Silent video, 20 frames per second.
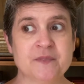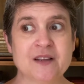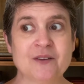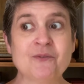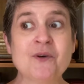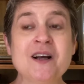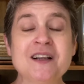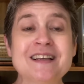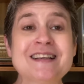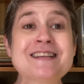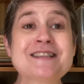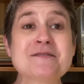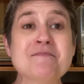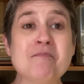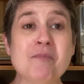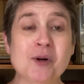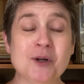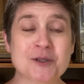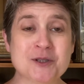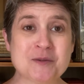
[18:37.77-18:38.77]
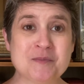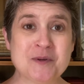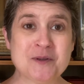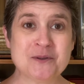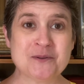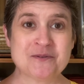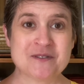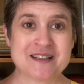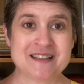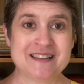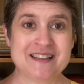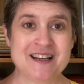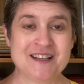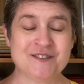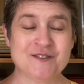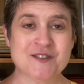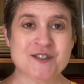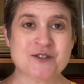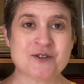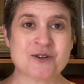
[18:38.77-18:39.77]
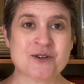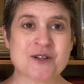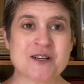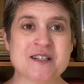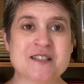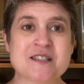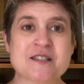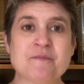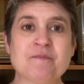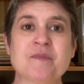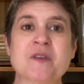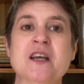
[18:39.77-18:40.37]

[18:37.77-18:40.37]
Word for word: Well, it's multiple real life stories.